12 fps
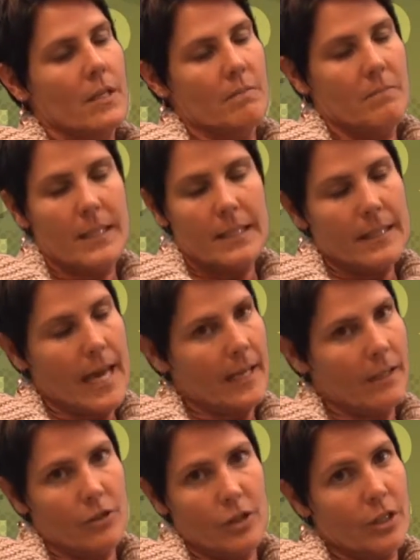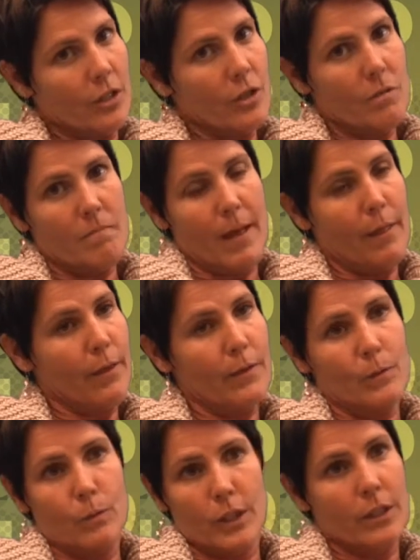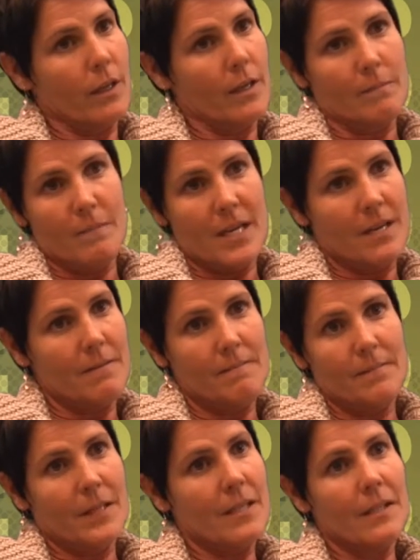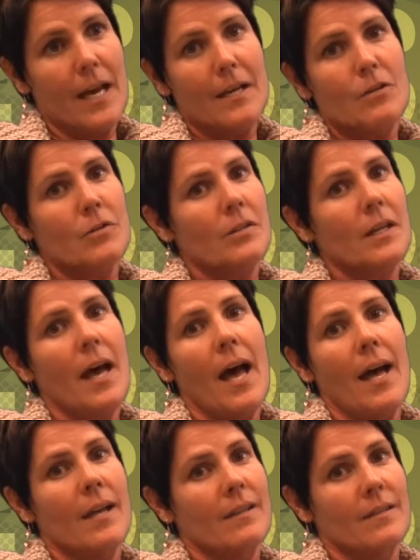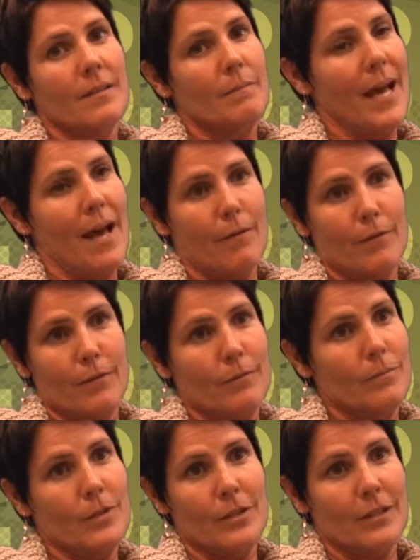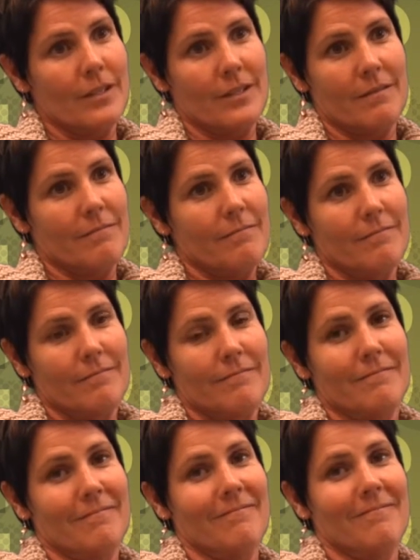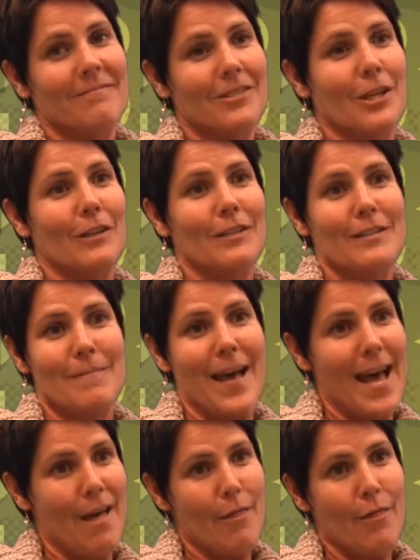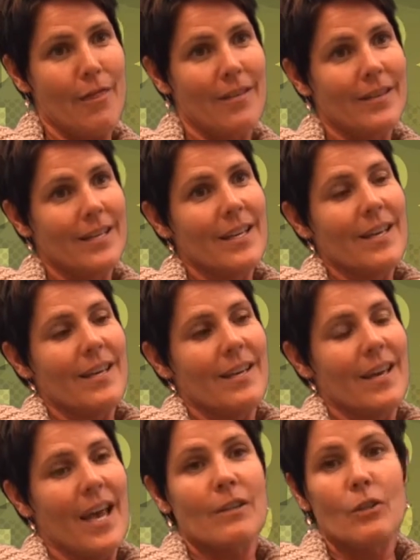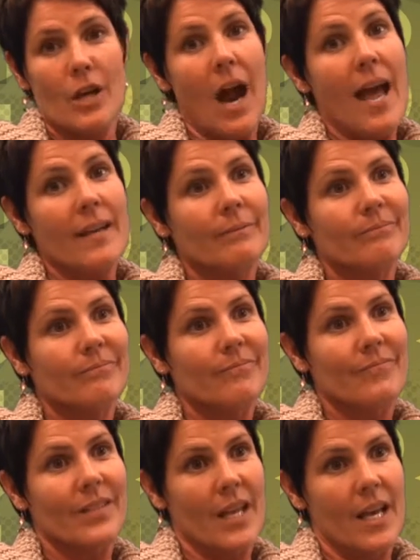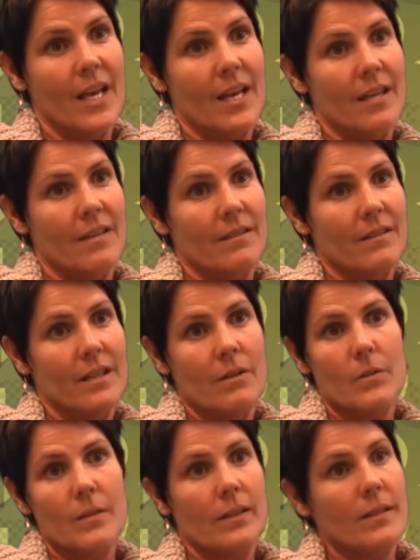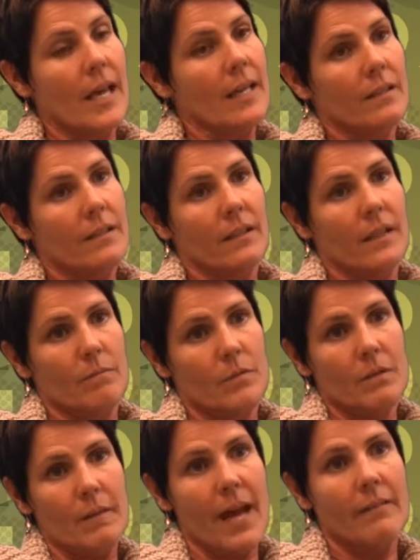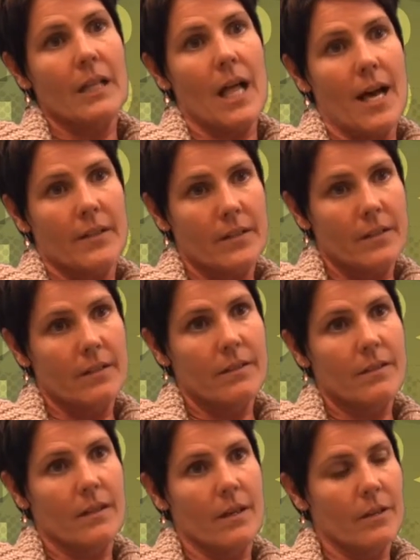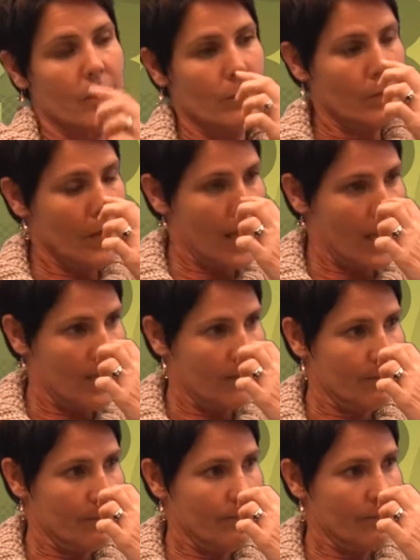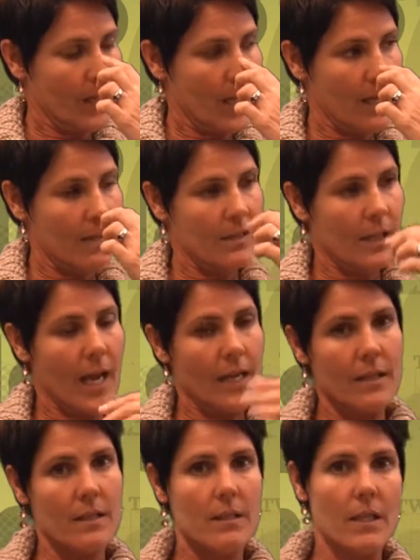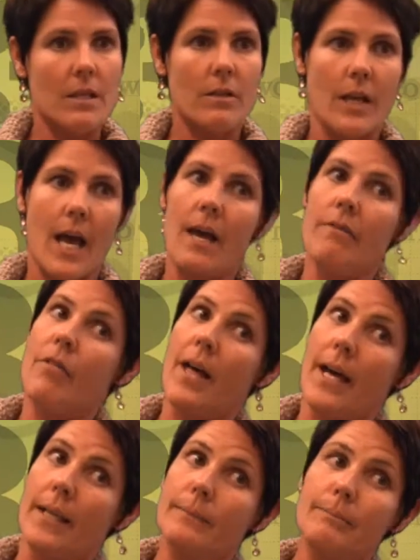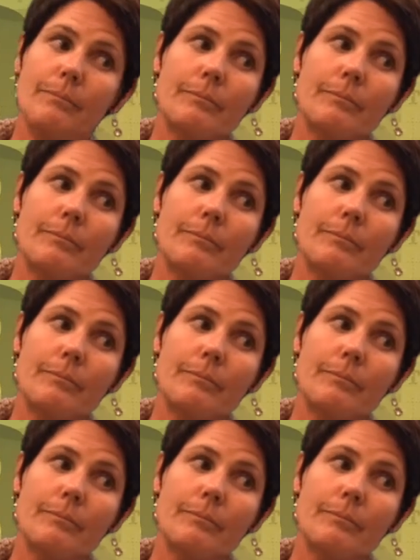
Mrs. Atkinson, your methods work on me. Because I used to hide in the bathroom during math and cry. And he was excited to come to math class. So, and I continue to have that.